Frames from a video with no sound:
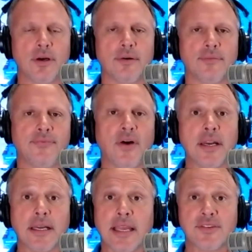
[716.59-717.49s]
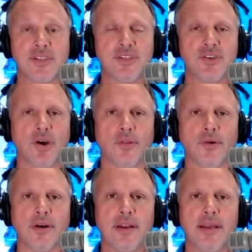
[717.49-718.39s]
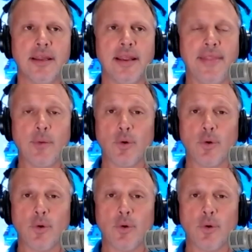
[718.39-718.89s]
fight against each other. And